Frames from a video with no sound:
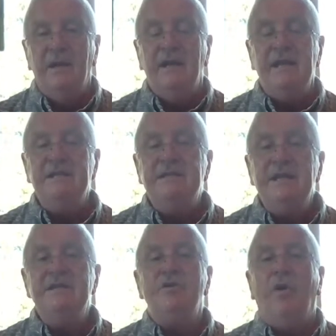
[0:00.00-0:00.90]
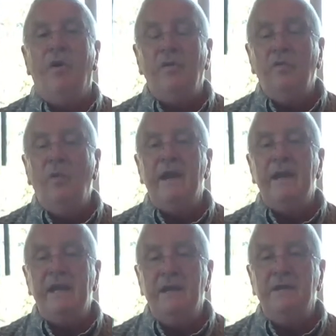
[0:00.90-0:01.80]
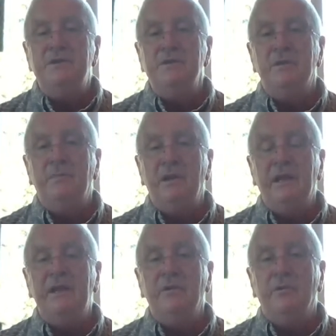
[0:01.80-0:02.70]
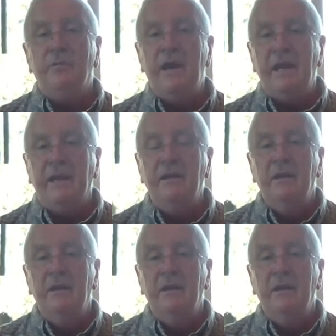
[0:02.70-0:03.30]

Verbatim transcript: He sees all the way into the millennial reign